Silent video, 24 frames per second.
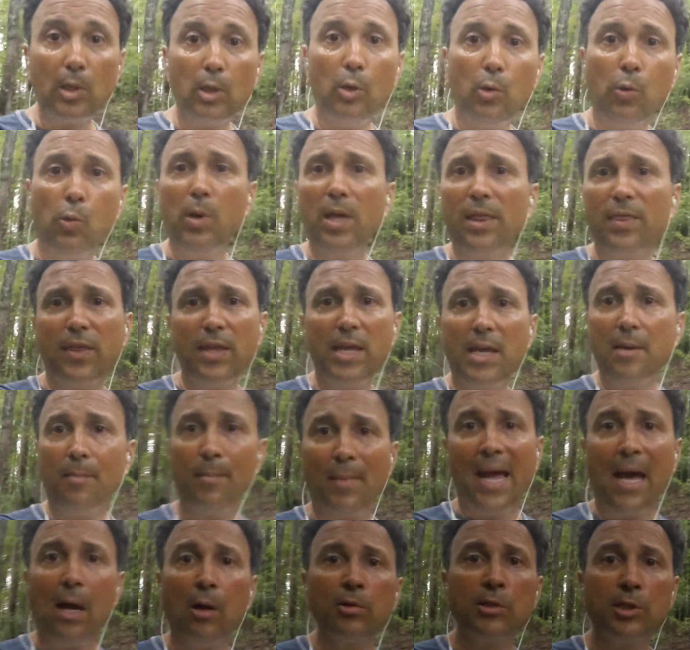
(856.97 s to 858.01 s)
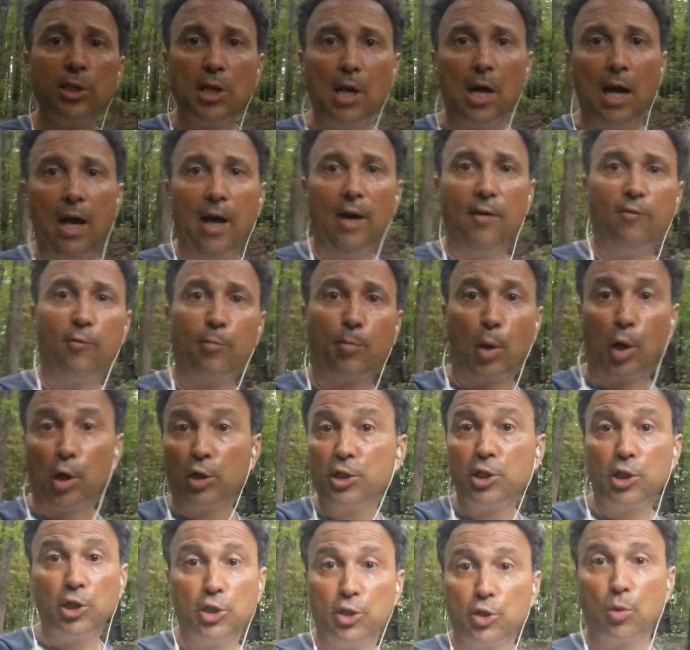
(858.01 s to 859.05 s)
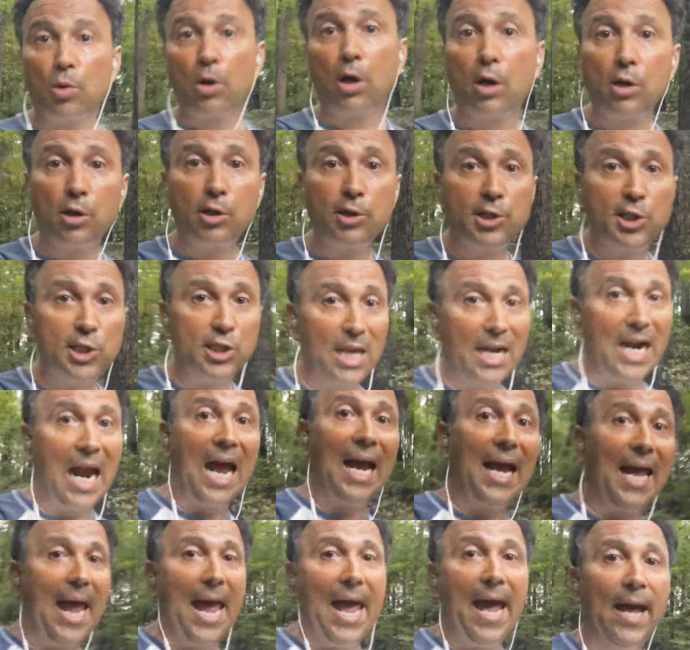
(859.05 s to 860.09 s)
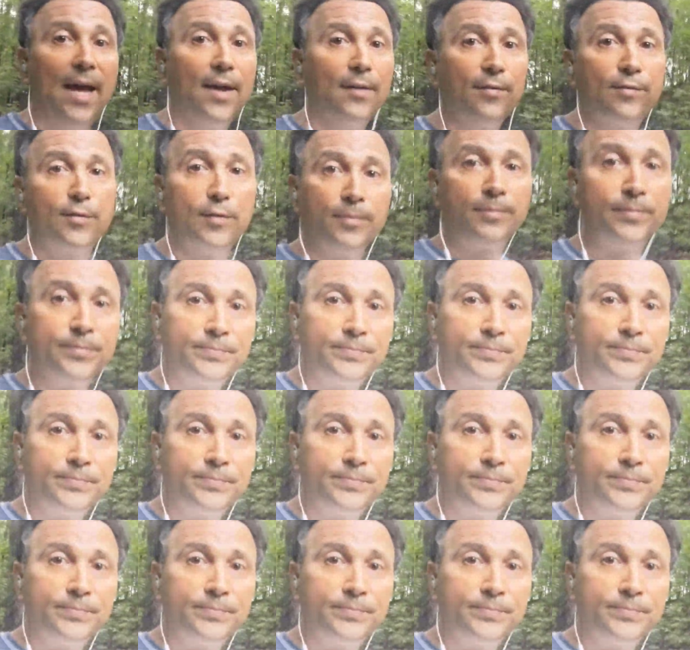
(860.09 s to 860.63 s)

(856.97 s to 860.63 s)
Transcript: With the amount of purchase orders that I have,